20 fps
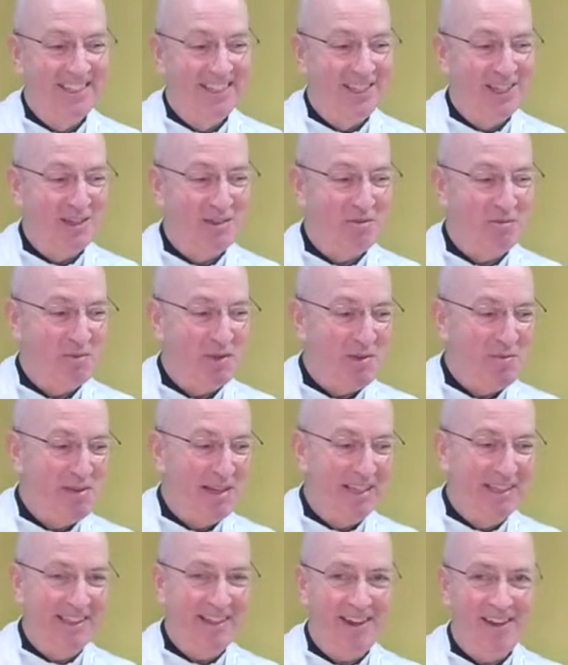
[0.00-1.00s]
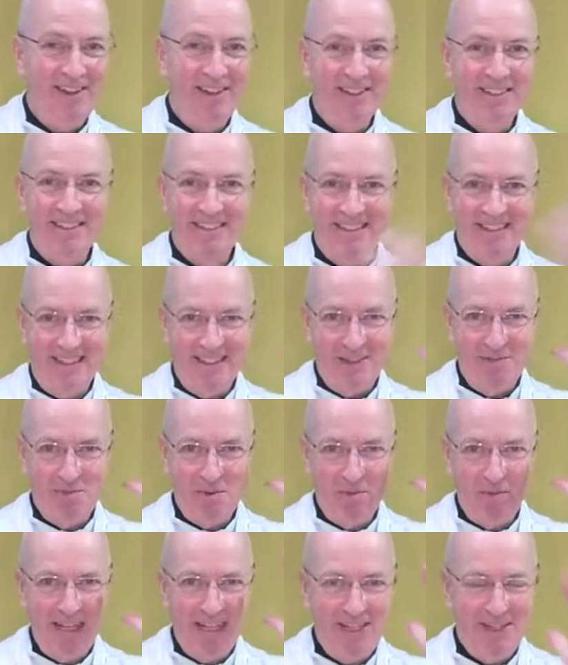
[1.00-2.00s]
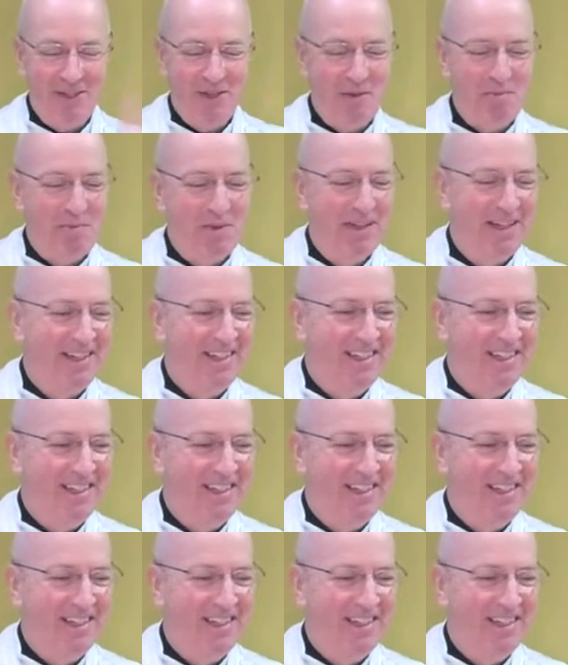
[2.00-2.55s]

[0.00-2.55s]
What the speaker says: That we melancholics, I put my hand up,